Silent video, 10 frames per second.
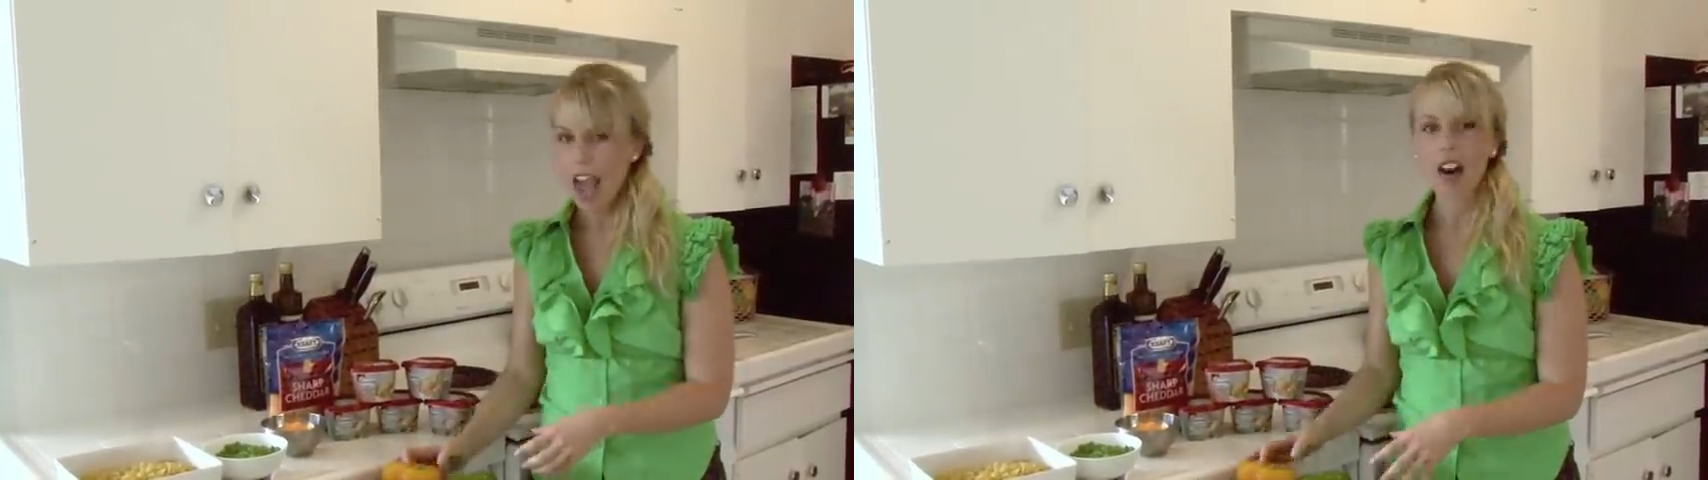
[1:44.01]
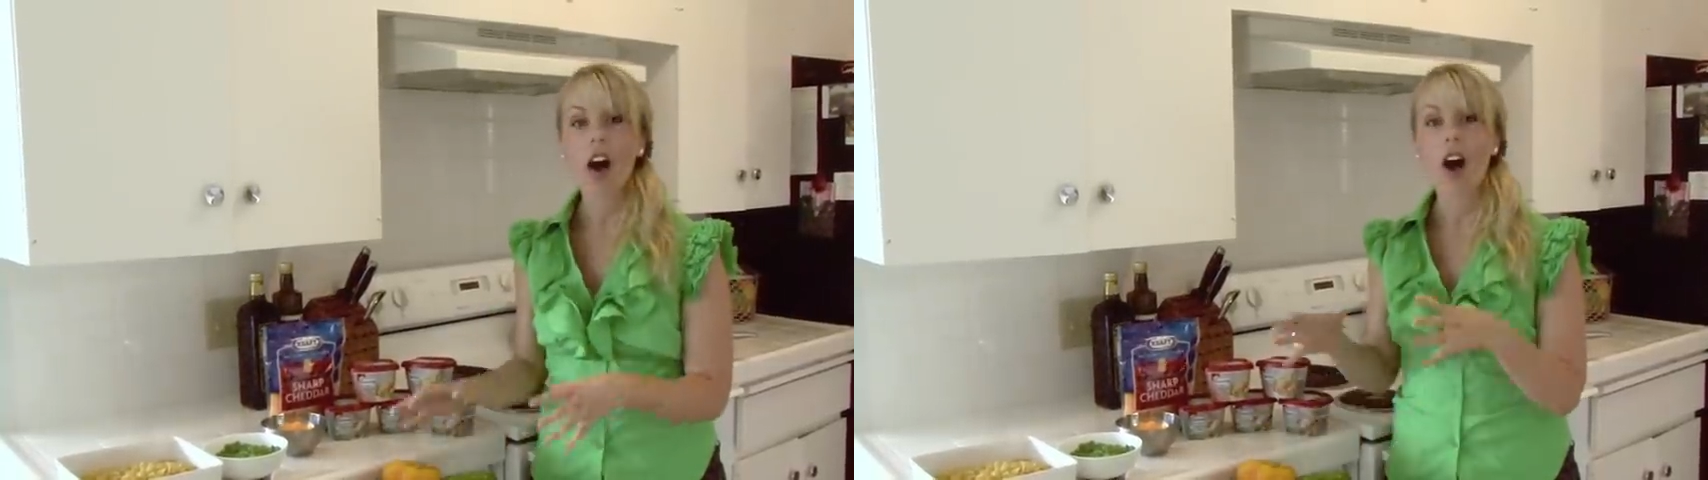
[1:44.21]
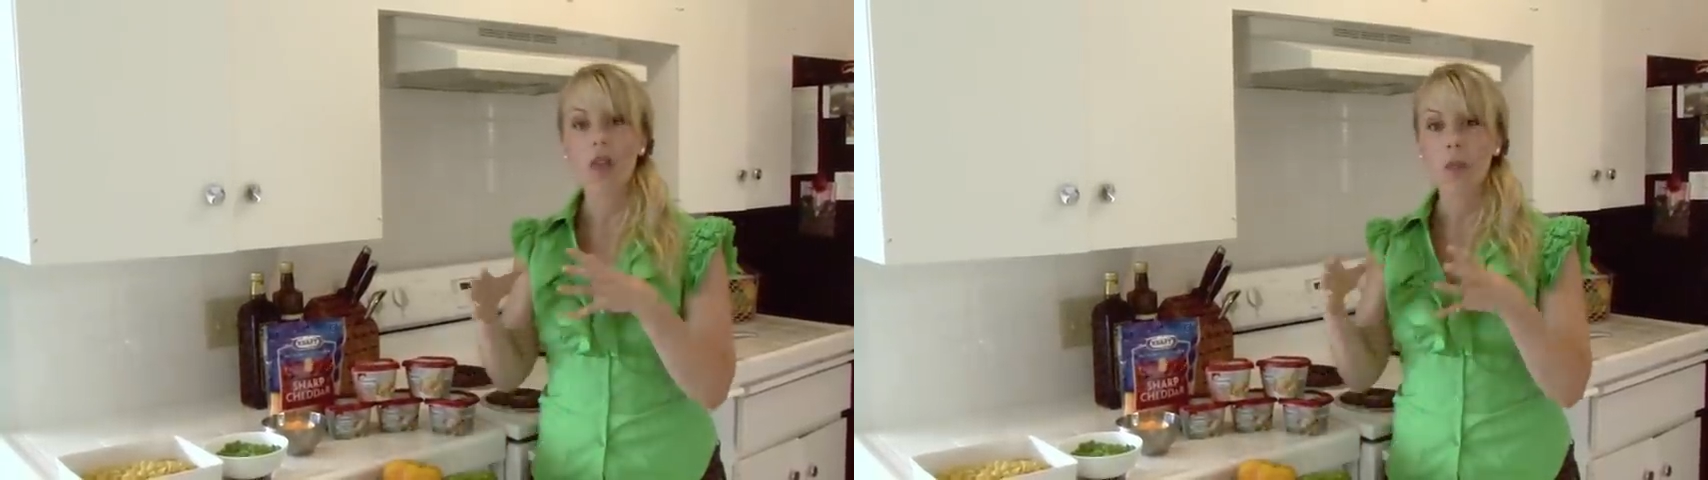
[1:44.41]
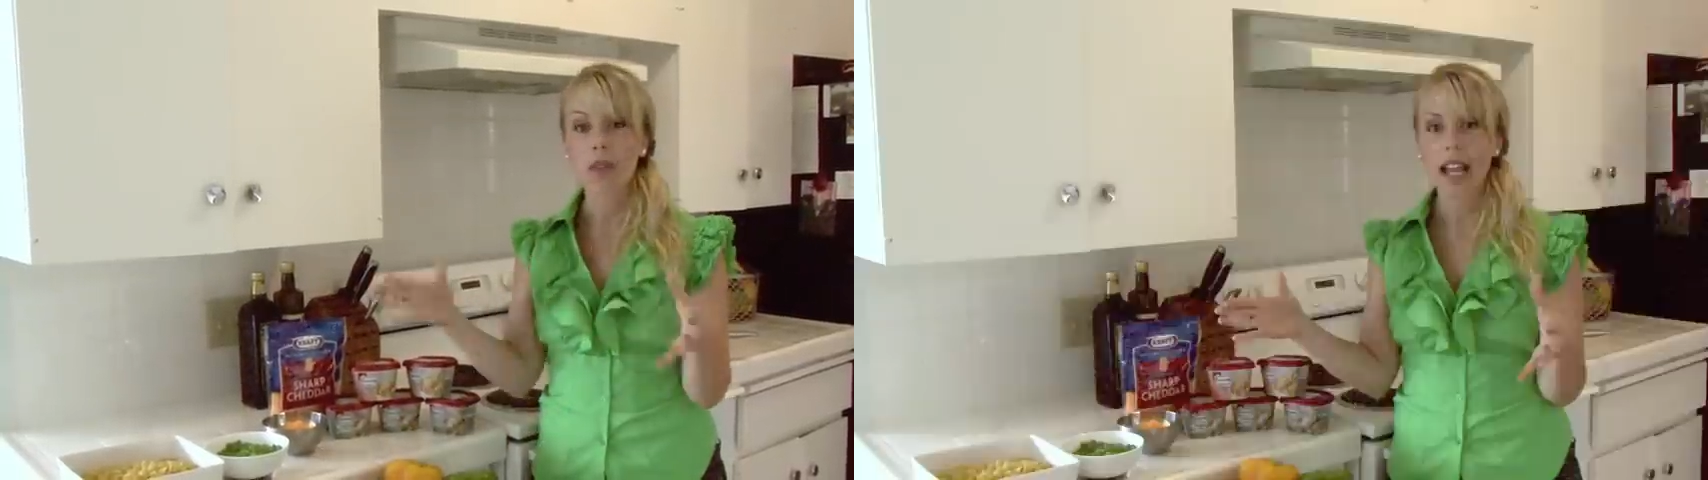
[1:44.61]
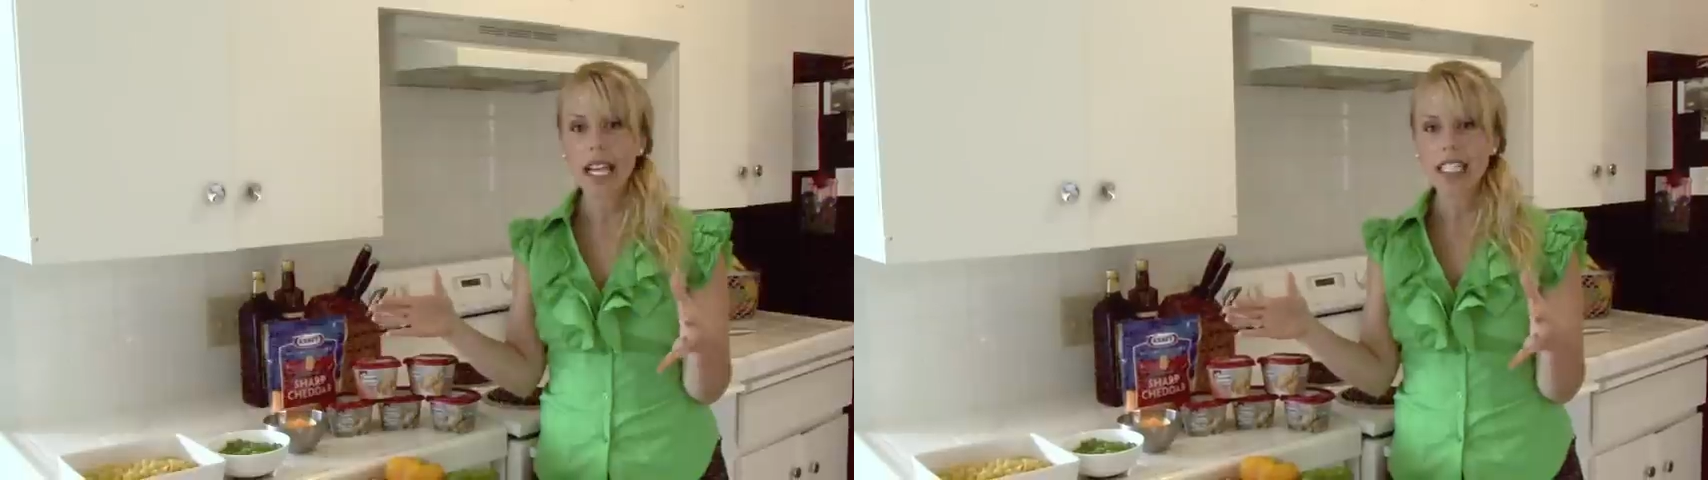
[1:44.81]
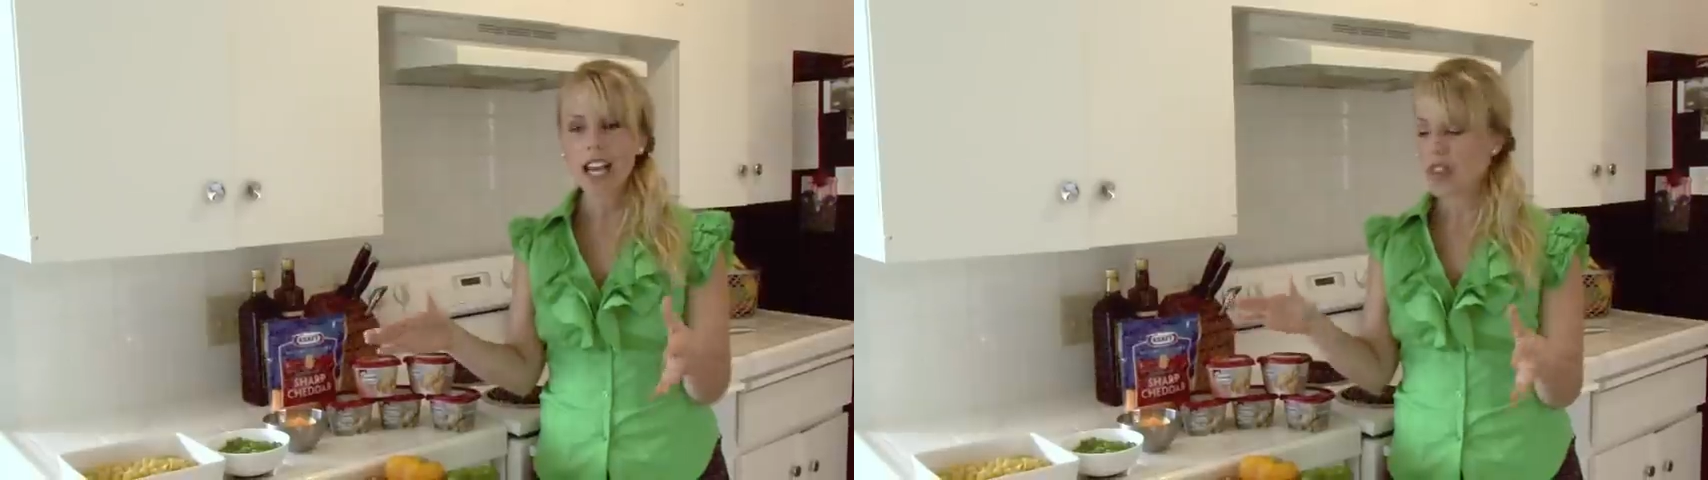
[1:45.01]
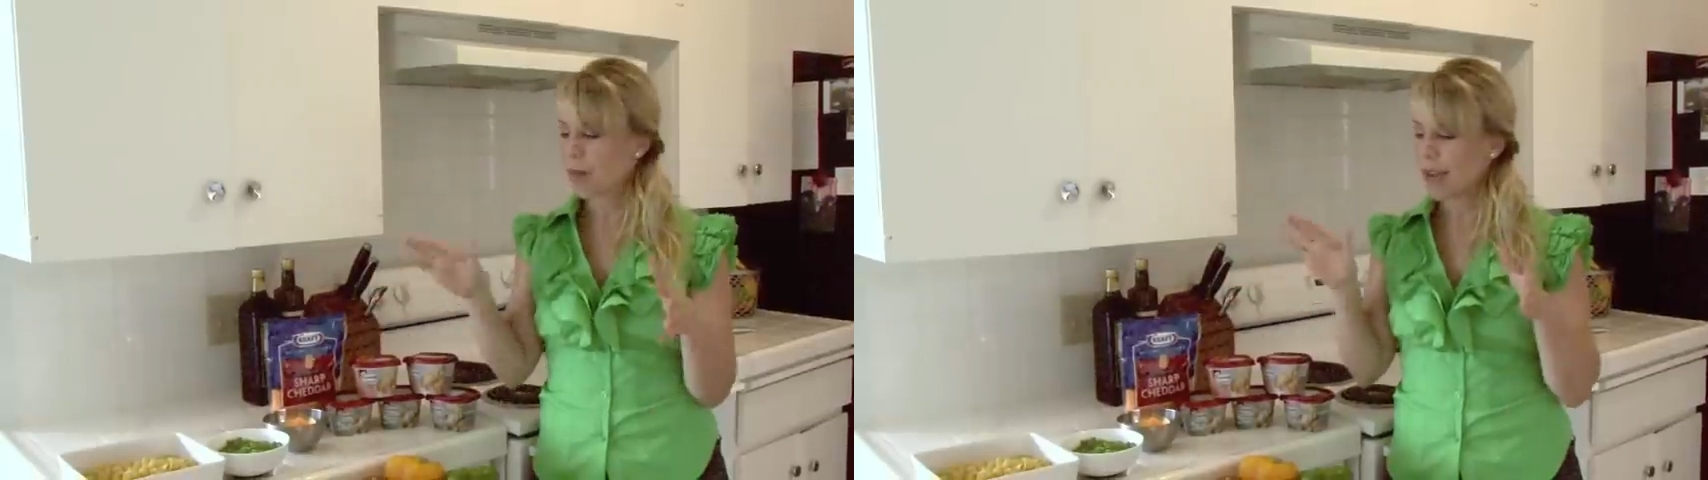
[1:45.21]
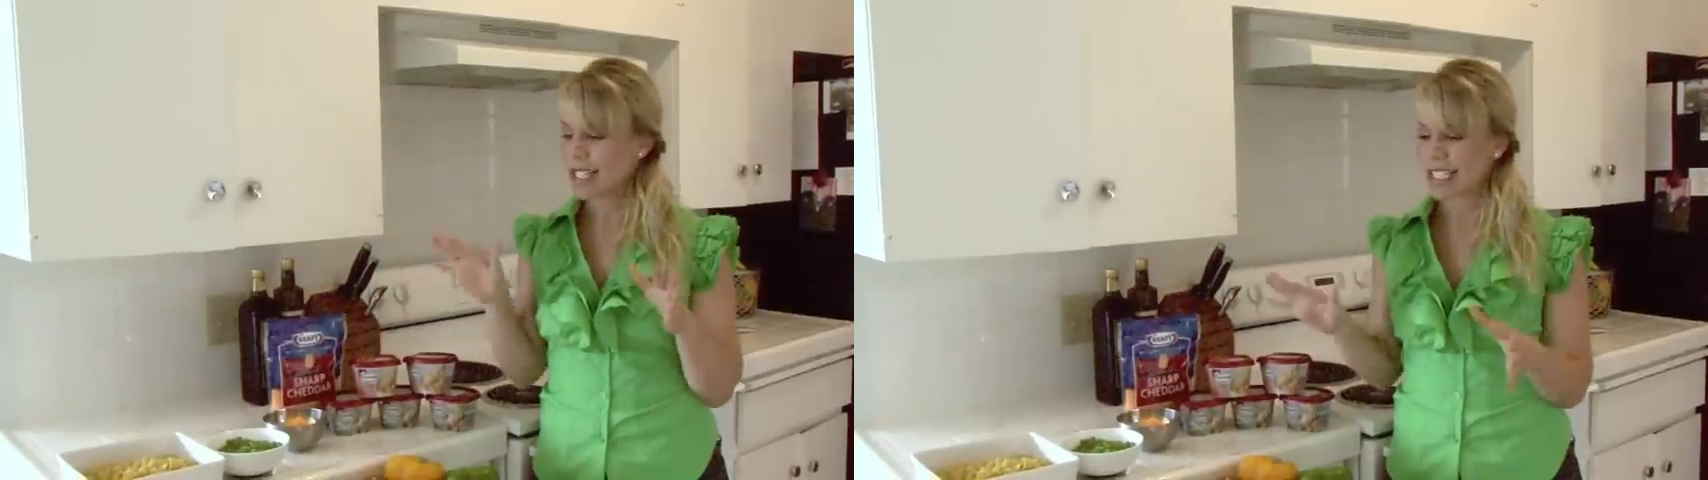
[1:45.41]
And on the plate,
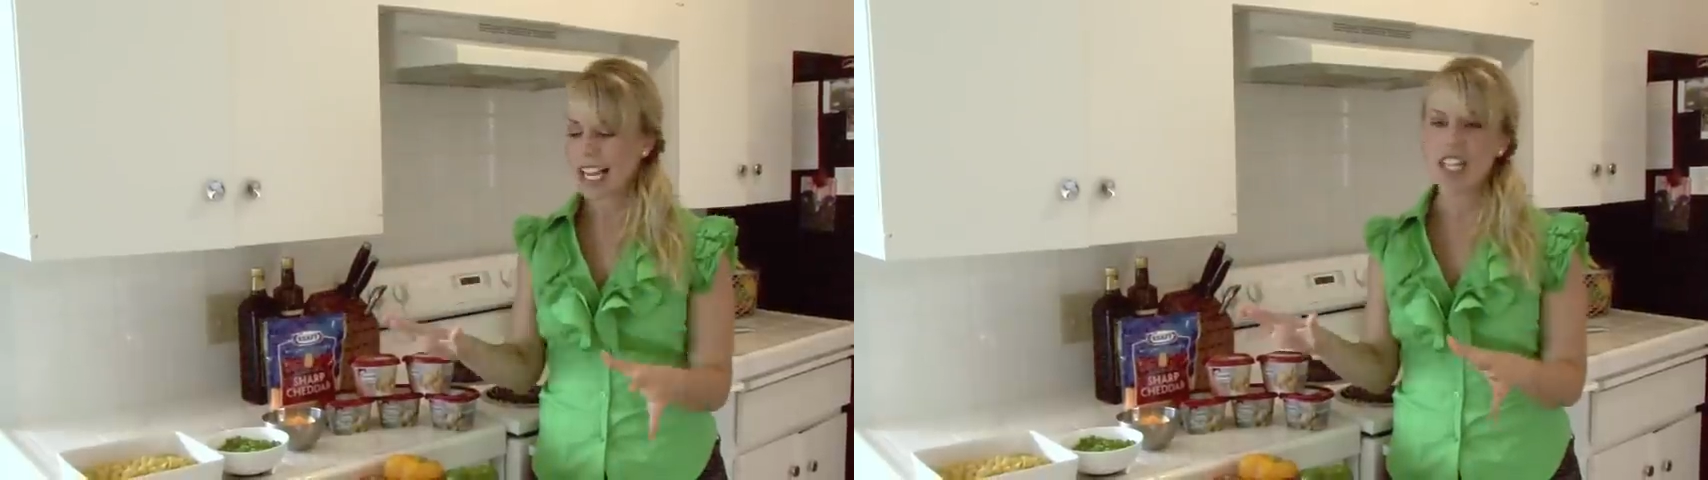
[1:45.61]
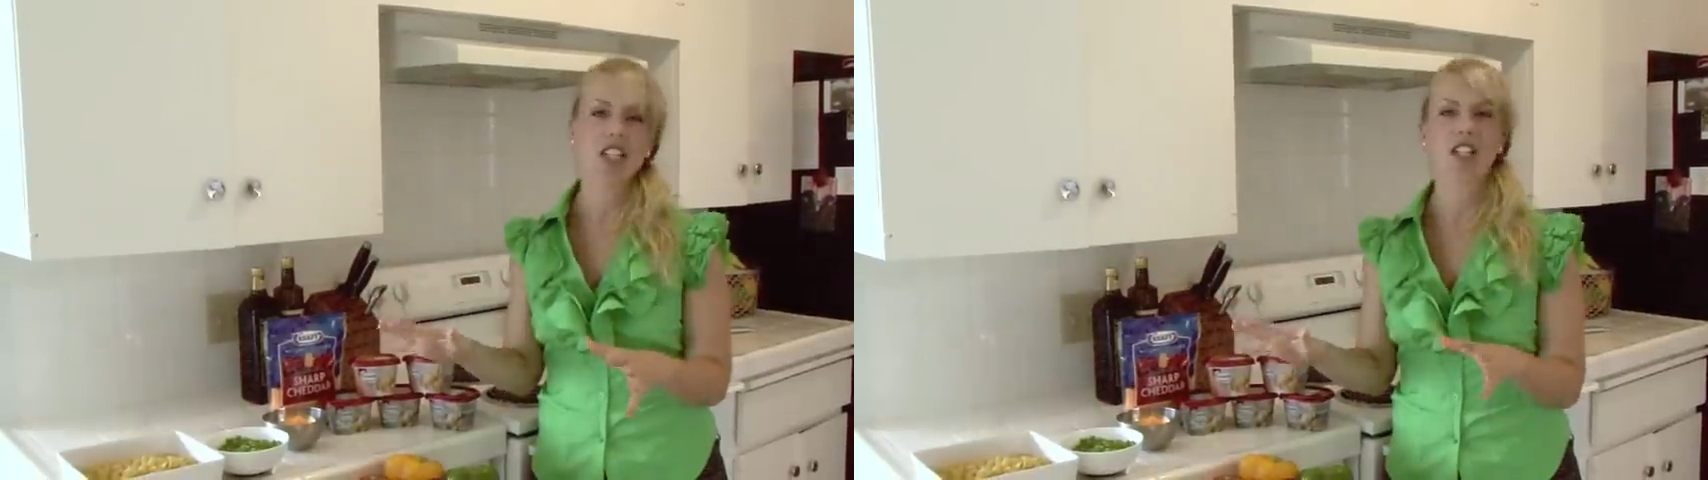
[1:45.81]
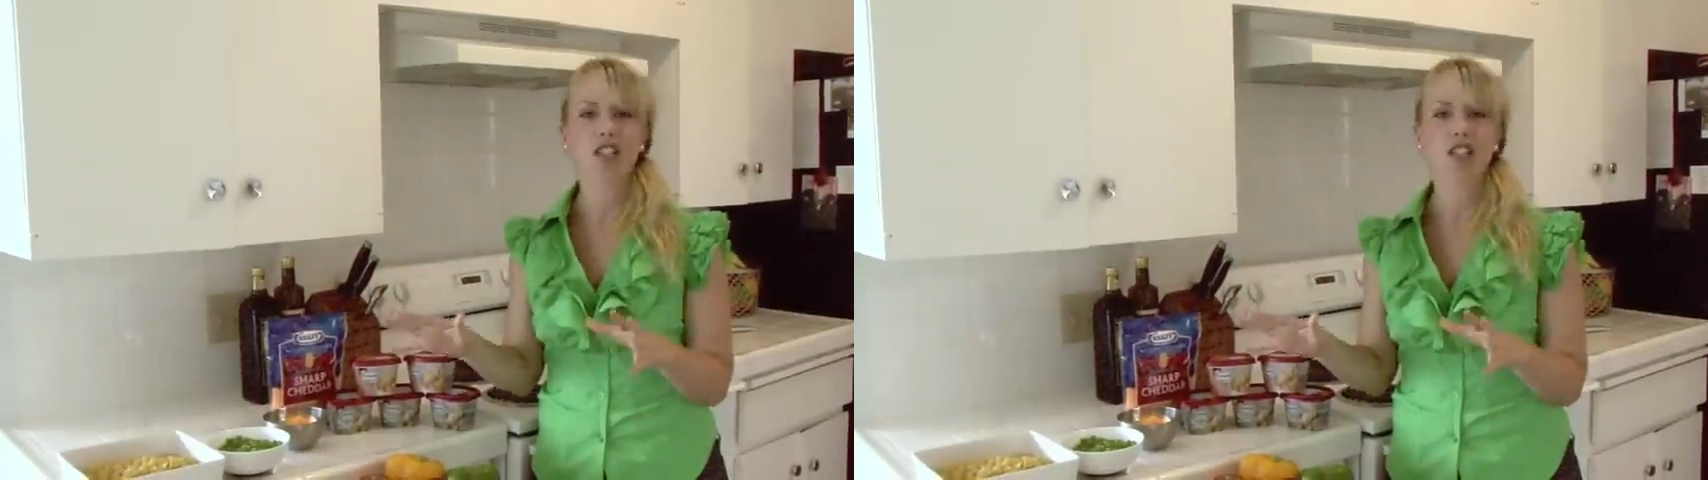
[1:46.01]
the presentation